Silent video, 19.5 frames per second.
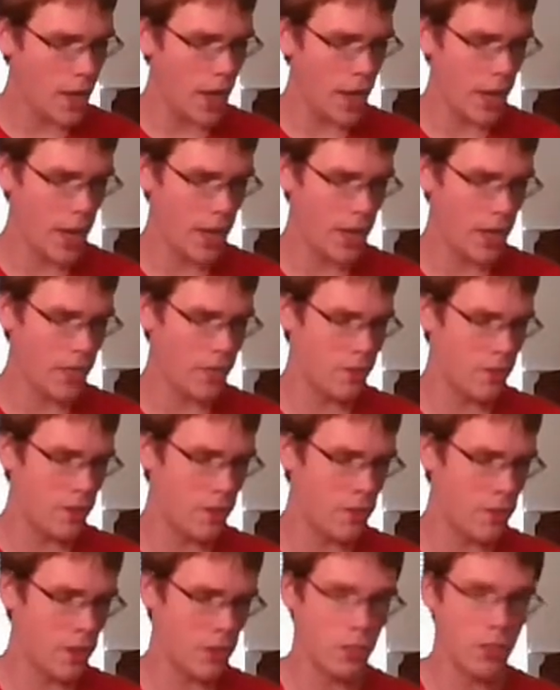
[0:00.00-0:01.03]
And
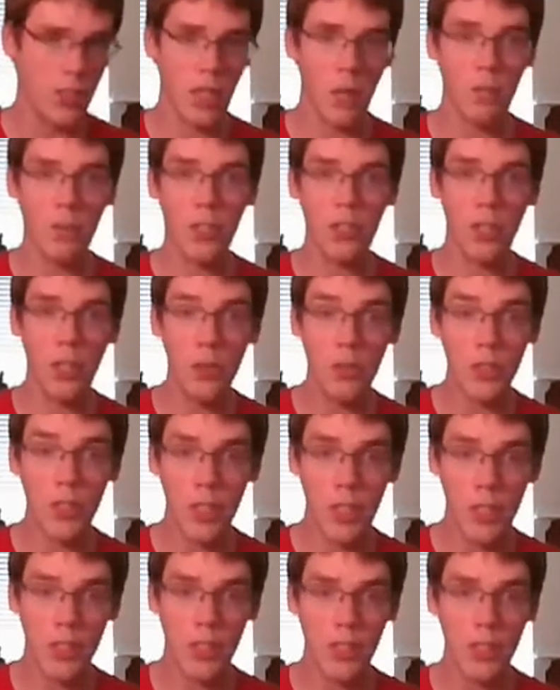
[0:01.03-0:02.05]
then there are
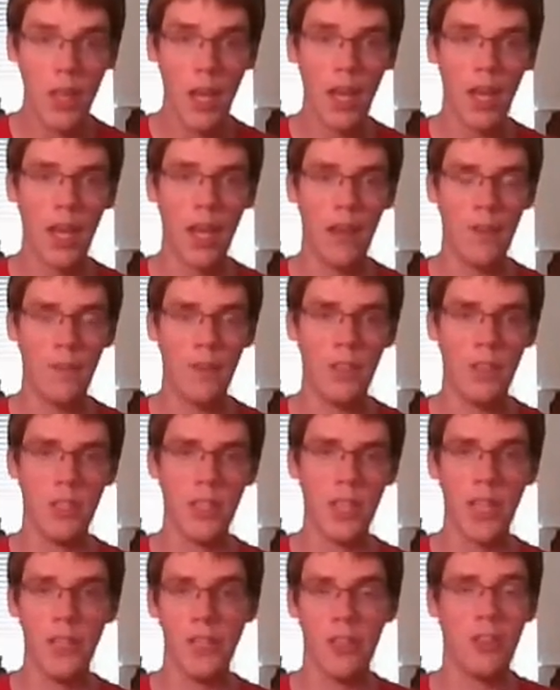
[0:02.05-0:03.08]
substitutions. If you're
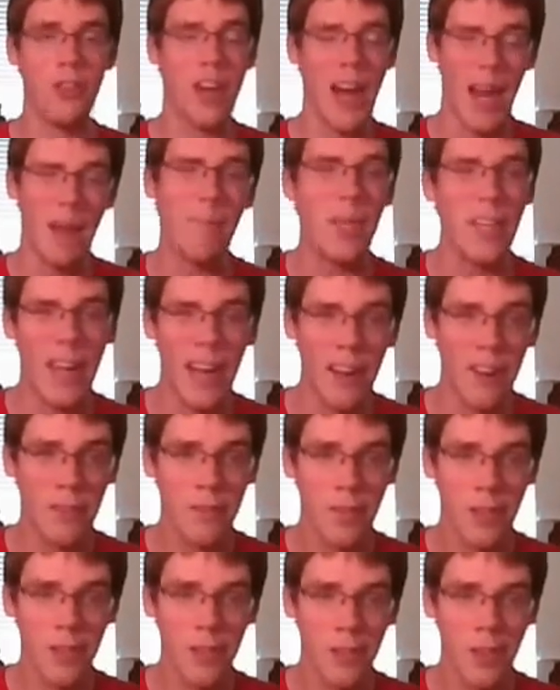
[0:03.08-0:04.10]
just getting the crap beat out
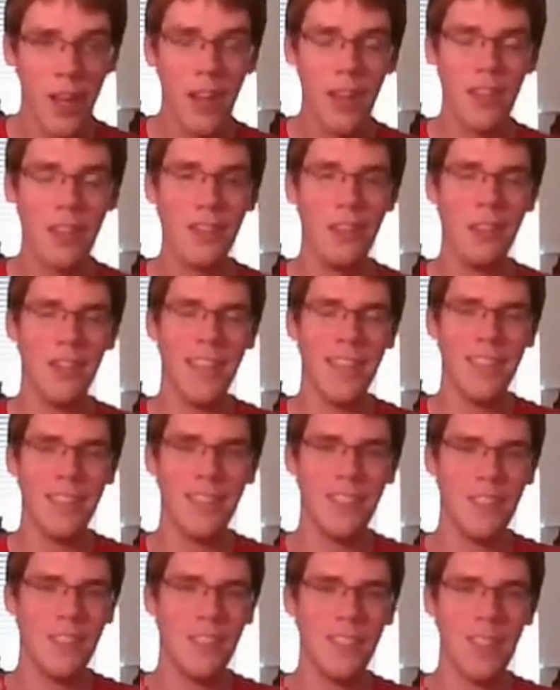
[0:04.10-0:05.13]
of you, you
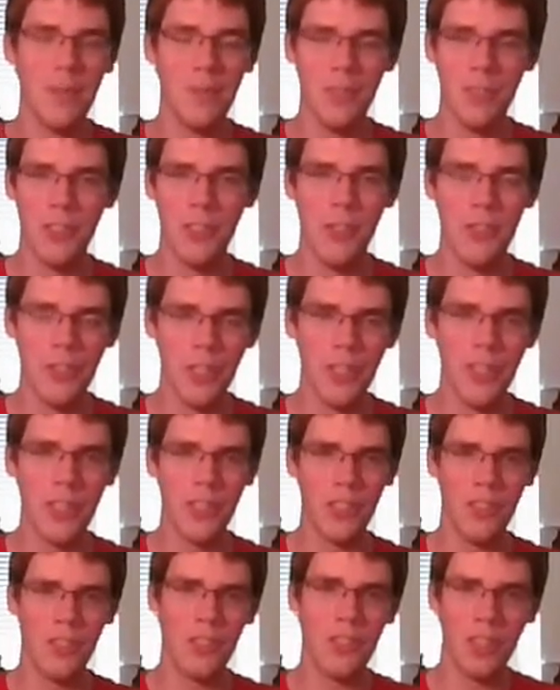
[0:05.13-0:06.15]
can use substitutions
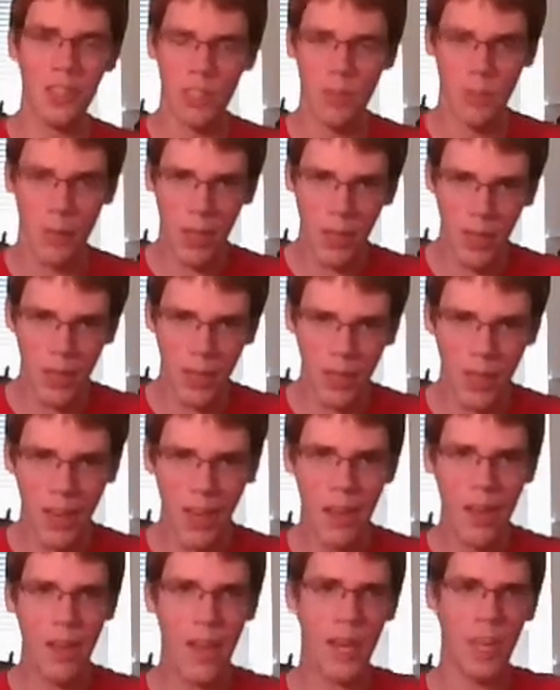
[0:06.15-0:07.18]
and you disappear
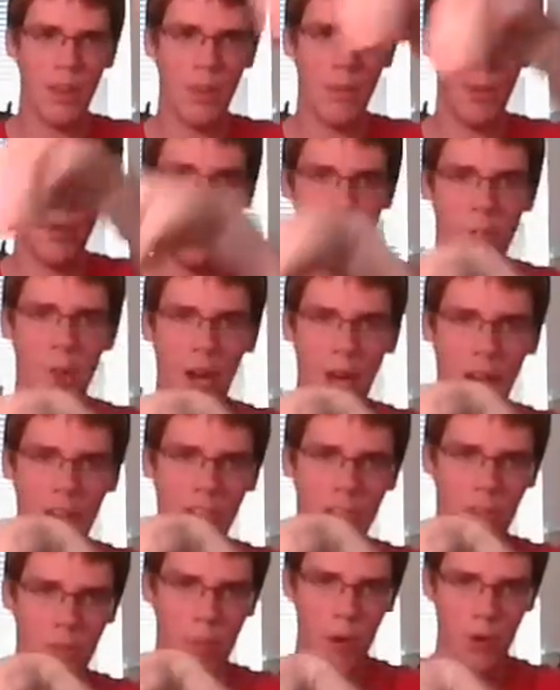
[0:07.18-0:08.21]
and appear
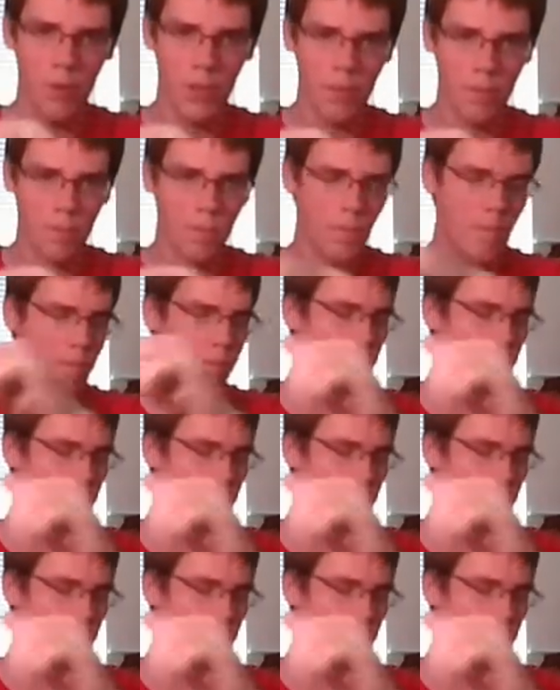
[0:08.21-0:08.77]
behind your opponent.